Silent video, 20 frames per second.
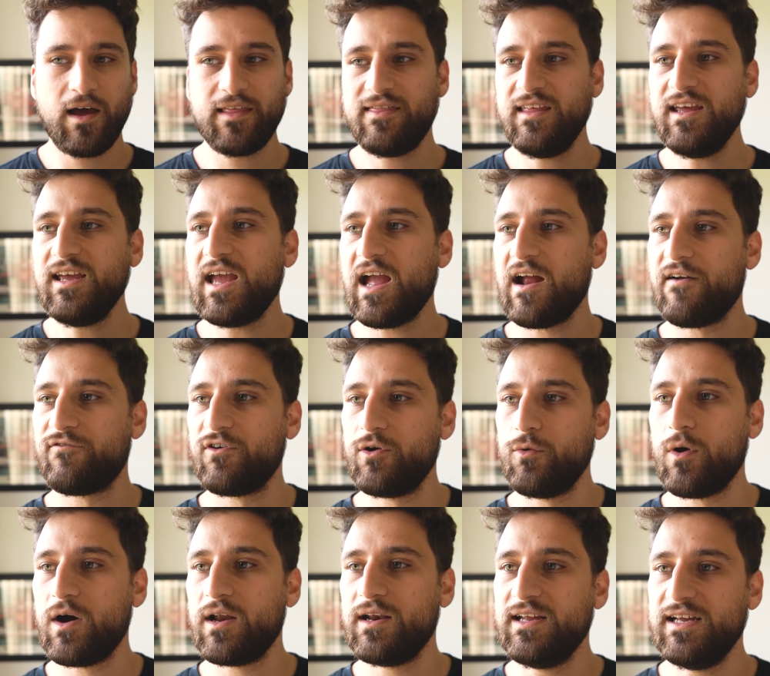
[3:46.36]
I think
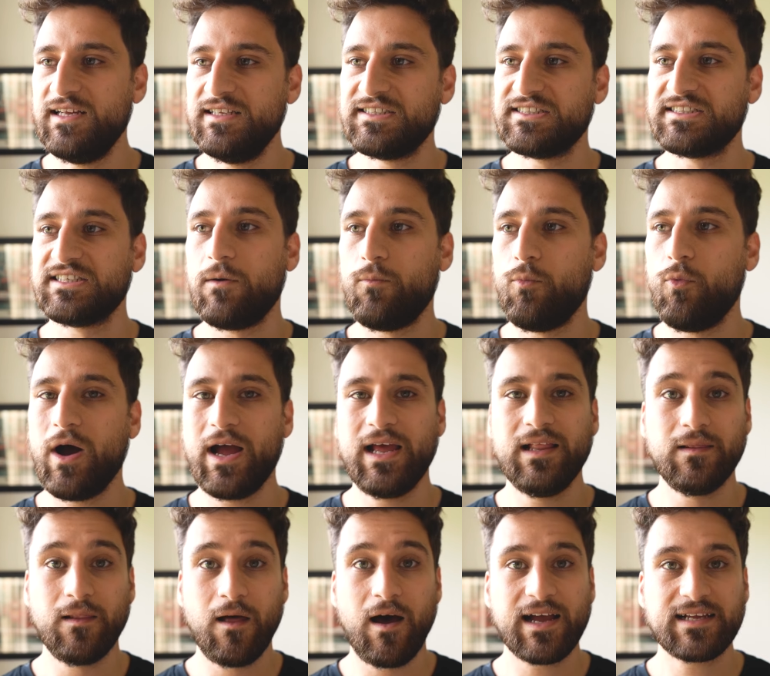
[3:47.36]
everyone in some way
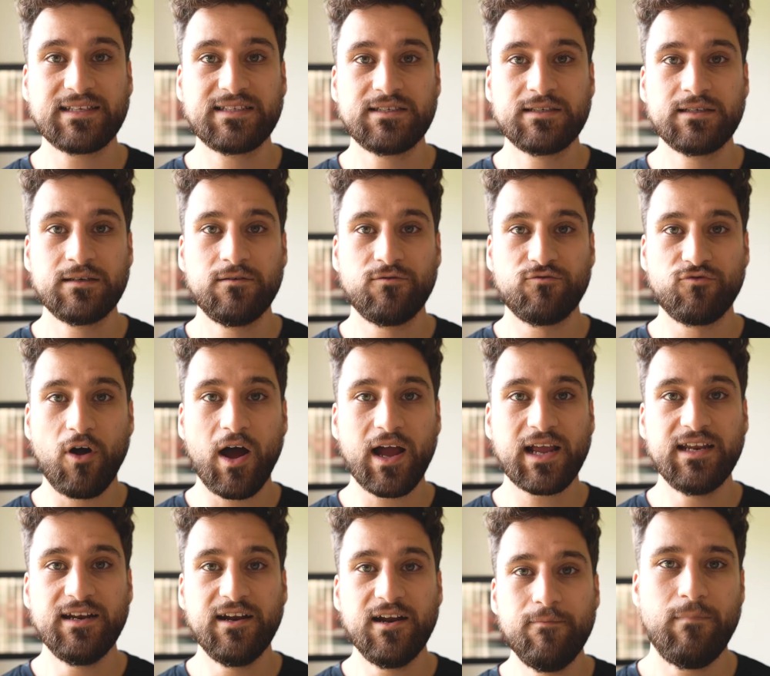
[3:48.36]
liked
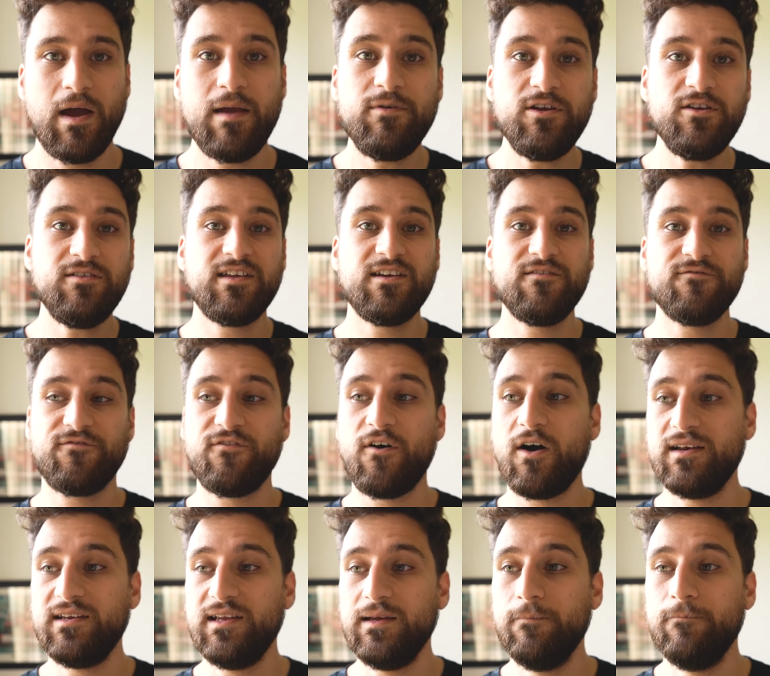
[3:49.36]
Räikkönen. Maybe you didn't
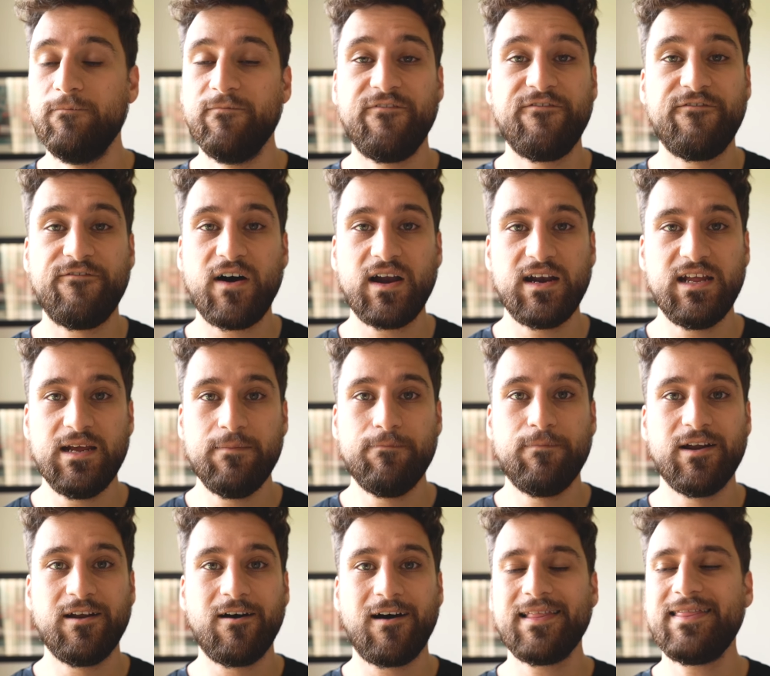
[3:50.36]
find him funny,
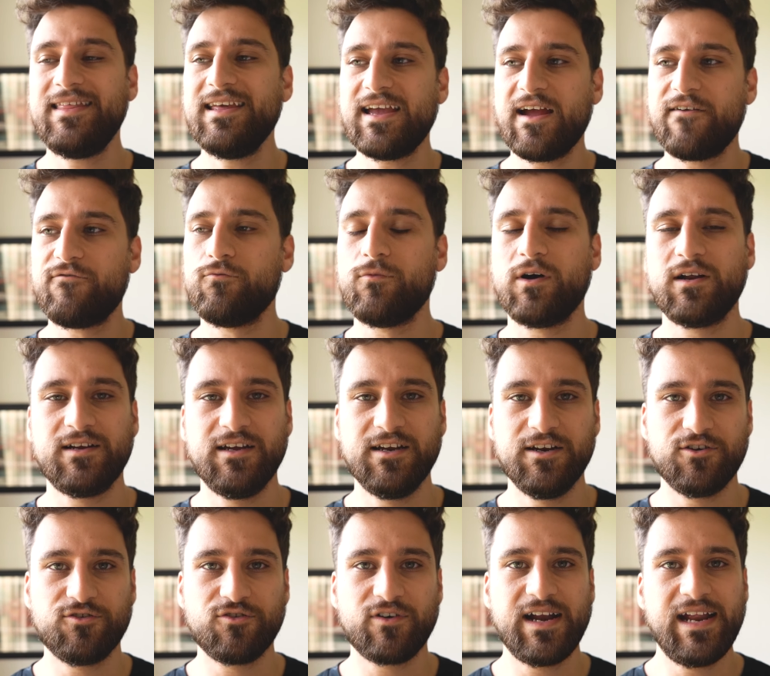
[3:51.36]
but I think everyone can
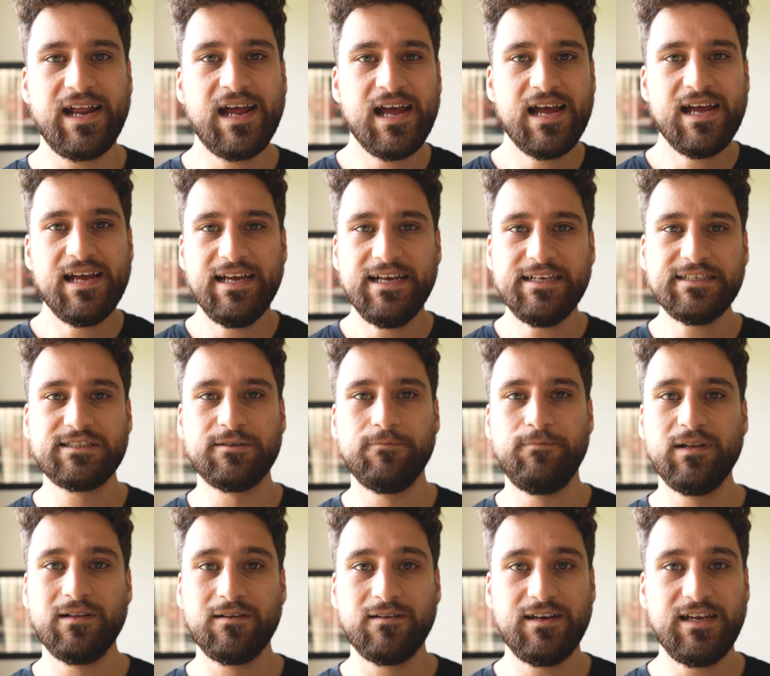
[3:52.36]
agree his
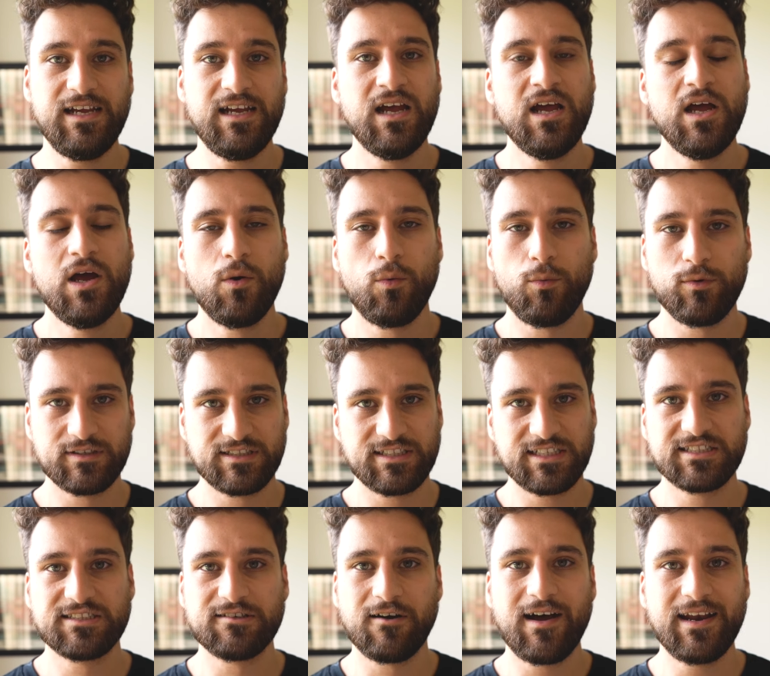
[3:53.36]
ability was
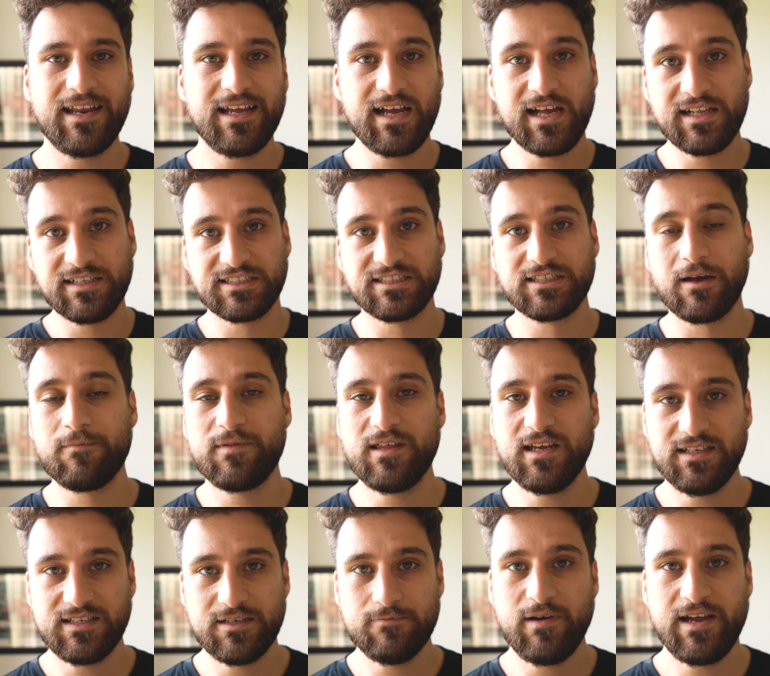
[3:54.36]
exciting and
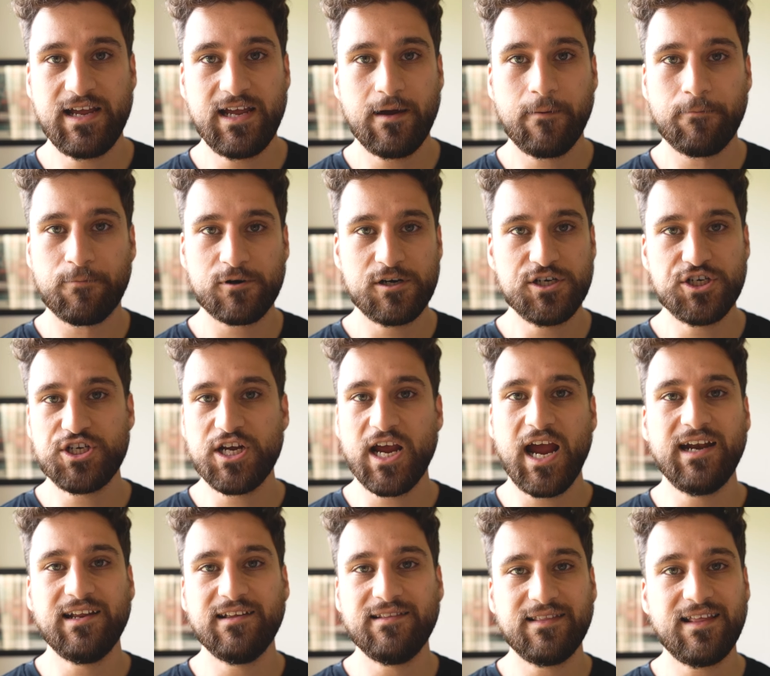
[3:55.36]
something to be
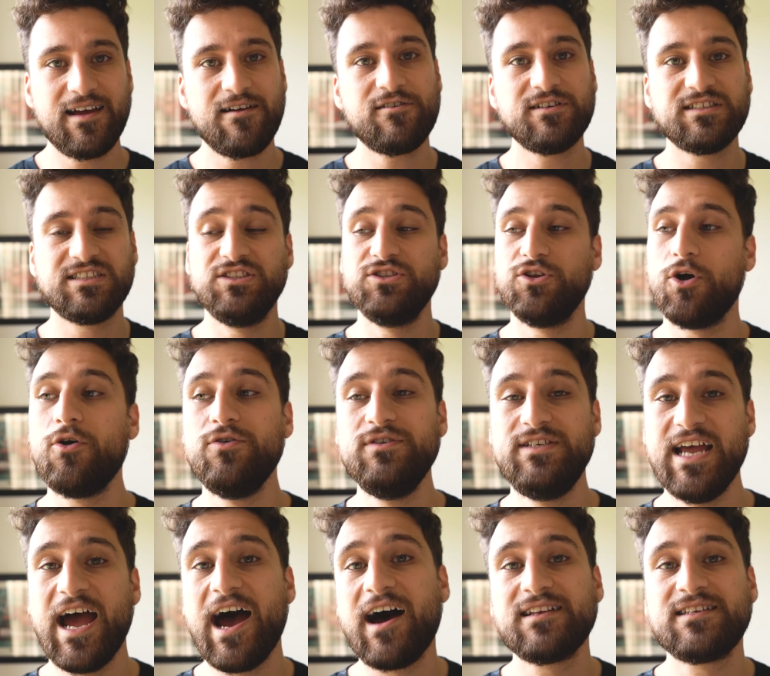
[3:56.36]
appreciated. There is no
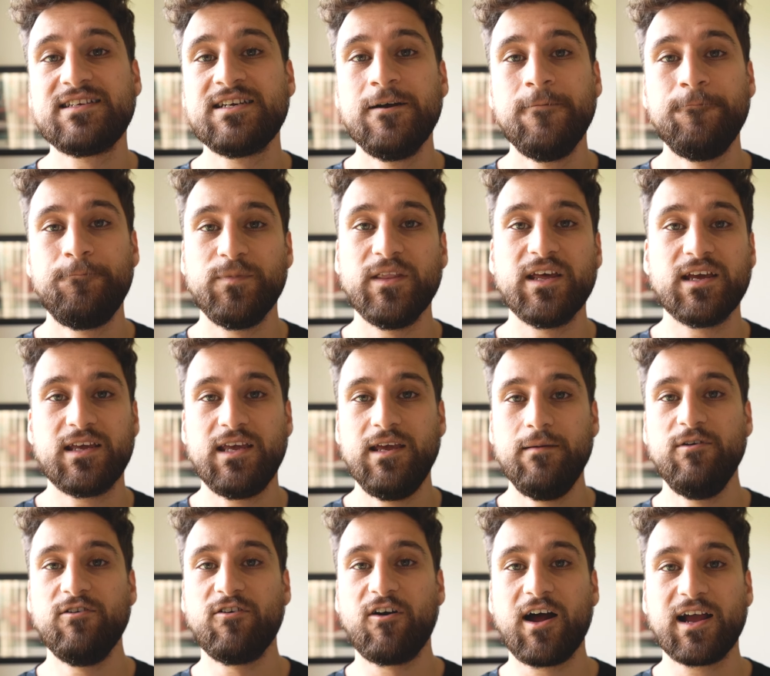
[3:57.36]
doubt that
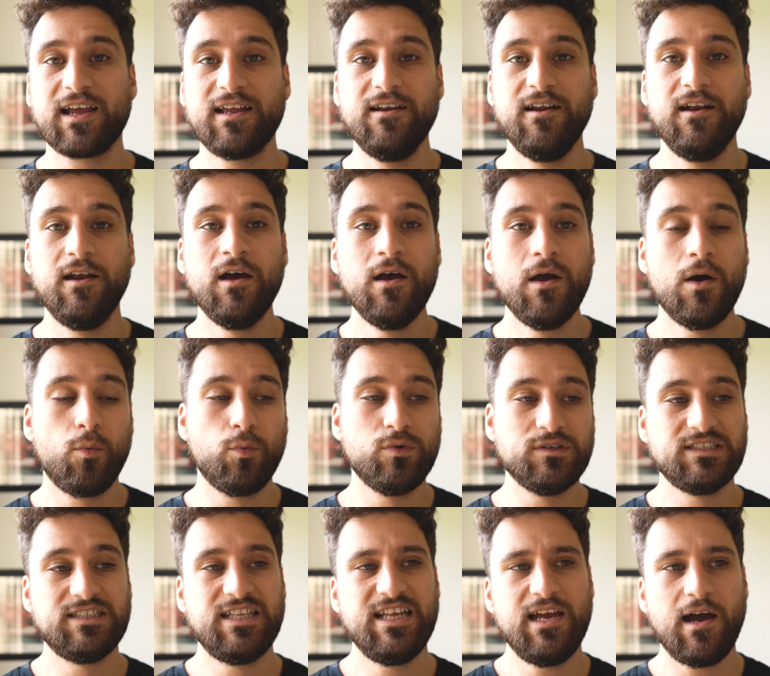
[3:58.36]
Kimi Räikkönen
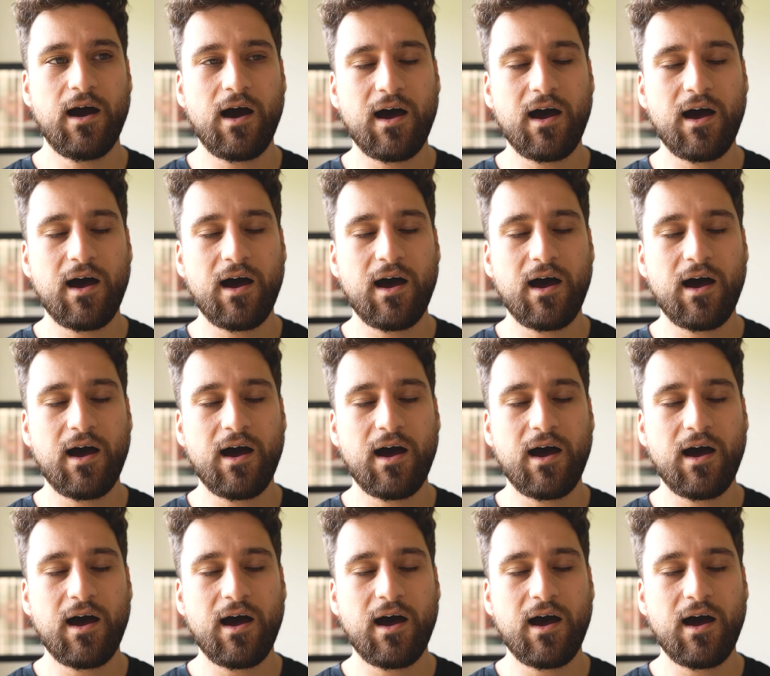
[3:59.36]
was the